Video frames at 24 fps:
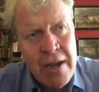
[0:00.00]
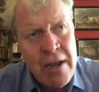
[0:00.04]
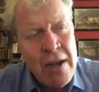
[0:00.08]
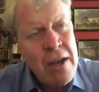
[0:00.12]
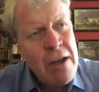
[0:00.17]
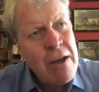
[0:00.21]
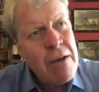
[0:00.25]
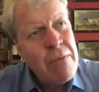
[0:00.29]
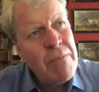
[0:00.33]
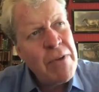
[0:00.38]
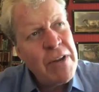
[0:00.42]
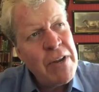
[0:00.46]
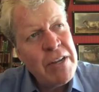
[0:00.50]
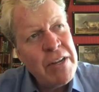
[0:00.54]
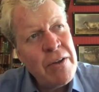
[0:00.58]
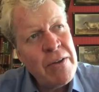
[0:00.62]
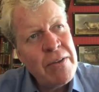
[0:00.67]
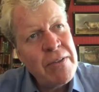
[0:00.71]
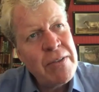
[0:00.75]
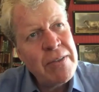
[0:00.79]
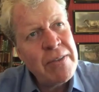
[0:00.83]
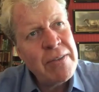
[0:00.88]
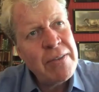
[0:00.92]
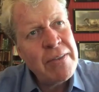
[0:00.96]
But
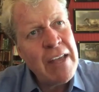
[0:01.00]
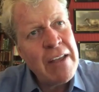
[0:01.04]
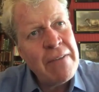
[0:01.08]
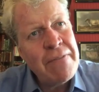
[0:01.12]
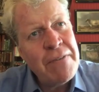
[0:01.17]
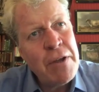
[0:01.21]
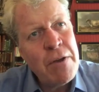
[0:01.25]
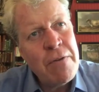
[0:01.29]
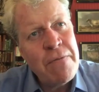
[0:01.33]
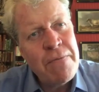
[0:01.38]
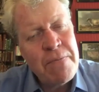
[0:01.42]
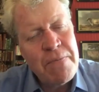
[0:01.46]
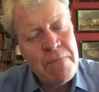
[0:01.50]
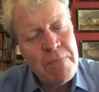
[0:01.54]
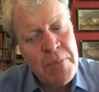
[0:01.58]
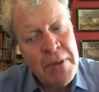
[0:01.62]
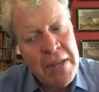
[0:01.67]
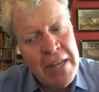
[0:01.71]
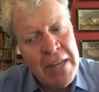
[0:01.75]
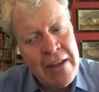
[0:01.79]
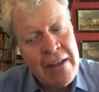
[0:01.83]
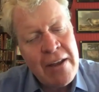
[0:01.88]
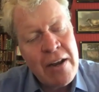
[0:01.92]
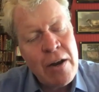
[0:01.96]
if you
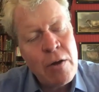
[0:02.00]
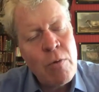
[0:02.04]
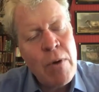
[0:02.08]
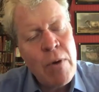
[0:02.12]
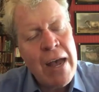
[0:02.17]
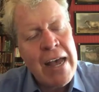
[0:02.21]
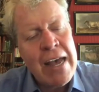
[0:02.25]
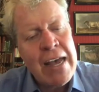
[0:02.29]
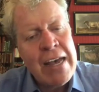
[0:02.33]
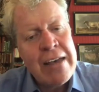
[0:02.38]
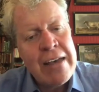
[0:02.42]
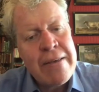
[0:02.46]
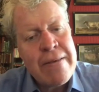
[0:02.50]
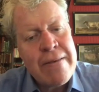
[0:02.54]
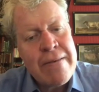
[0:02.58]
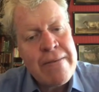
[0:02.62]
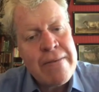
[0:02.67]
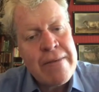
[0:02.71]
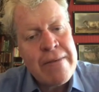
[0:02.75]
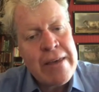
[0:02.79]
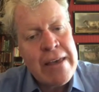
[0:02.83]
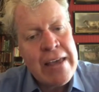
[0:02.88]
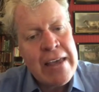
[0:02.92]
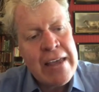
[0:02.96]
peel away
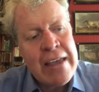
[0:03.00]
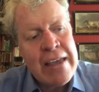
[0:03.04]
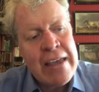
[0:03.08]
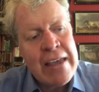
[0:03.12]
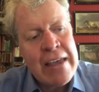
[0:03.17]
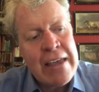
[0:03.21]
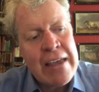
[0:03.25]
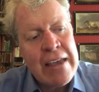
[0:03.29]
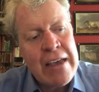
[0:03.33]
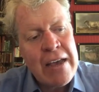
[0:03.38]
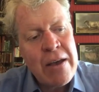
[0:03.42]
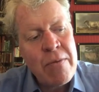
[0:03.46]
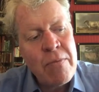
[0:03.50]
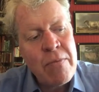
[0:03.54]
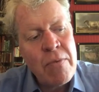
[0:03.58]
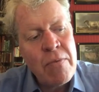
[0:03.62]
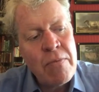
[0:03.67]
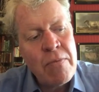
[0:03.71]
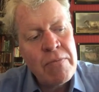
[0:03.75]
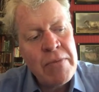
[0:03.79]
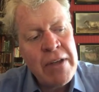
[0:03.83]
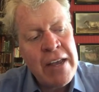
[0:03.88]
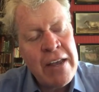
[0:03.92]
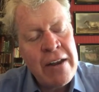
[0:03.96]
the
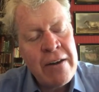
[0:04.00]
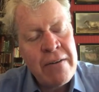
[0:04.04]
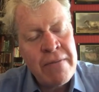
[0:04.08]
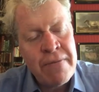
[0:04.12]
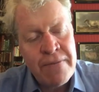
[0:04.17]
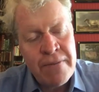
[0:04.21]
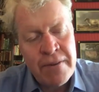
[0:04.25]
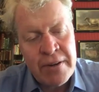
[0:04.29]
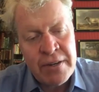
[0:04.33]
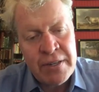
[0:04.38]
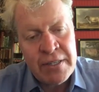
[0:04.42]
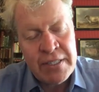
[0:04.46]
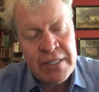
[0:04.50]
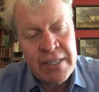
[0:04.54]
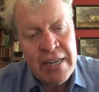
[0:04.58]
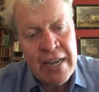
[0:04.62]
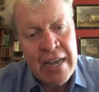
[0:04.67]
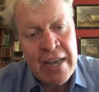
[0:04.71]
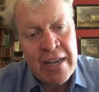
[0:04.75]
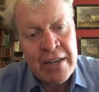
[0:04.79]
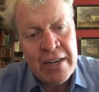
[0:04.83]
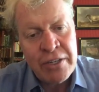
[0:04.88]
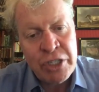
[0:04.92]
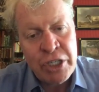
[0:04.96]
infant
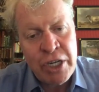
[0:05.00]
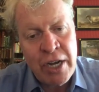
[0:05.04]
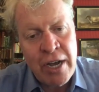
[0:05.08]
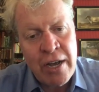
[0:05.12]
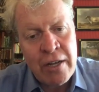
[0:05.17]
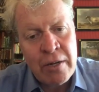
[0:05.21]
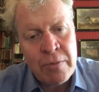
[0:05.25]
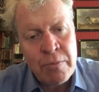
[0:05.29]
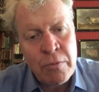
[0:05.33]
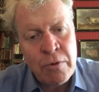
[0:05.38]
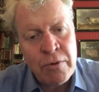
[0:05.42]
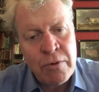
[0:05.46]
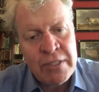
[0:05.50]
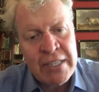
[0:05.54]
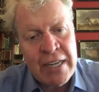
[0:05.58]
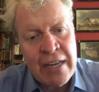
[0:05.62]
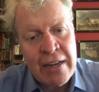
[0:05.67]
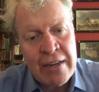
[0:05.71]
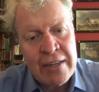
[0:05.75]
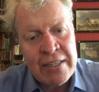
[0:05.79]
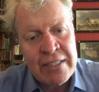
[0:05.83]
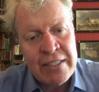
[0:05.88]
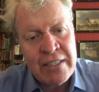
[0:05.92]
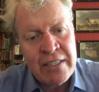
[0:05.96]
and child
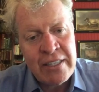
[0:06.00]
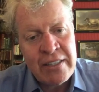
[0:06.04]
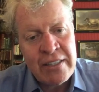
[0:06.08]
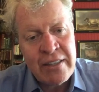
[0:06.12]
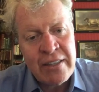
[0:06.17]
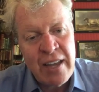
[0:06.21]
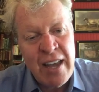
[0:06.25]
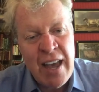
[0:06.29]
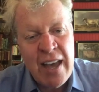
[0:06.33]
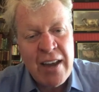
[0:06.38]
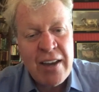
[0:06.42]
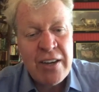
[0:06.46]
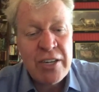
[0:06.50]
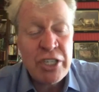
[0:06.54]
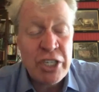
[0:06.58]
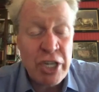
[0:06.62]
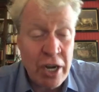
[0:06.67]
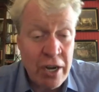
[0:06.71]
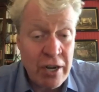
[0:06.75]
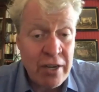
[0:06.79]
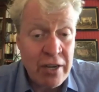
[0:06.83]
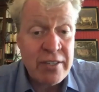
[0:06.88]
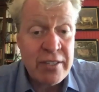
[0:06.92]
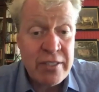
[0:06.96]
mortality, they had a
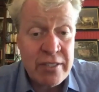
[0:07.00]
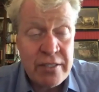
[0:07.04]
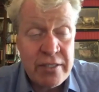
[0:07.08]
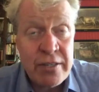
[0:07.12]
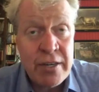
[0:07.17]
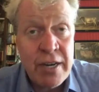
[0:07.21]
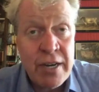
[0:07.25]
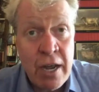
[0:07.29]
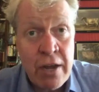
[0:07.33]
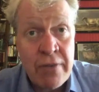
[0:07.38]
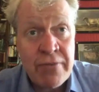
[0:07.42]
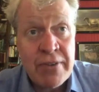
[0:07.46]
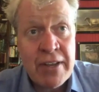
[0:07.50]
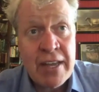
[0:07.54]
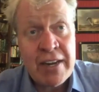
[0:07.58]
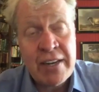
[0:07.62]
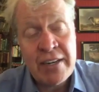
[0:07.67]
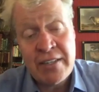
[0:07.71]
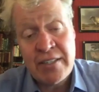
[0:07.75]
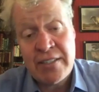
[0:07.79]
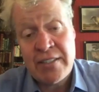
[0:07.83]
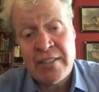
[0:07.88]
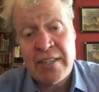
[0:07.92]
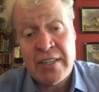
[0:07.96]
chance, you know, of getting
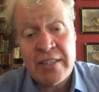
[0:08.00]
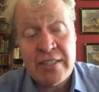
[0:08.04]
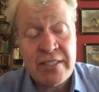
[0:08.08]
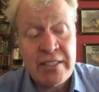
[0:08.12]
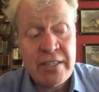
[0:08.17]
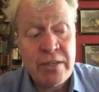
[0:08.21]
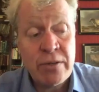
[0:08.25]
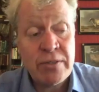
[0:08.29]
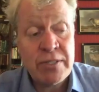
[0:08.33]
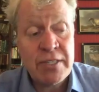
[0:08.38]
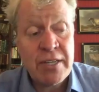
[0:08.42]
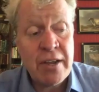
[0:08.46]
to 60 or so,